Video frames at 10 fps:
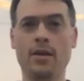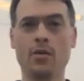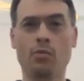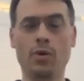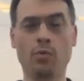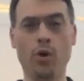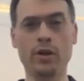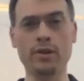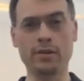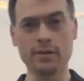We
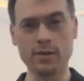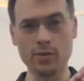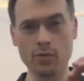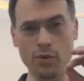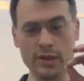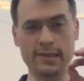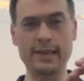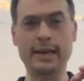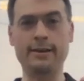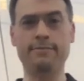want with
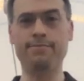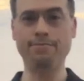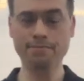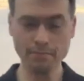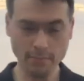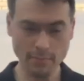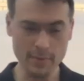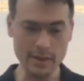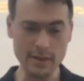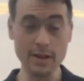
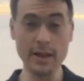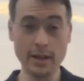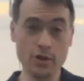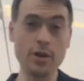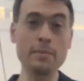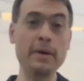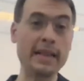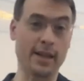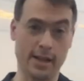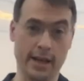actually
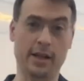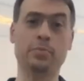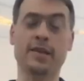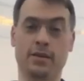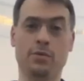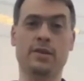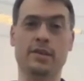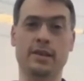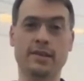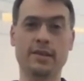metal helps us with
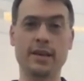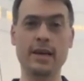this.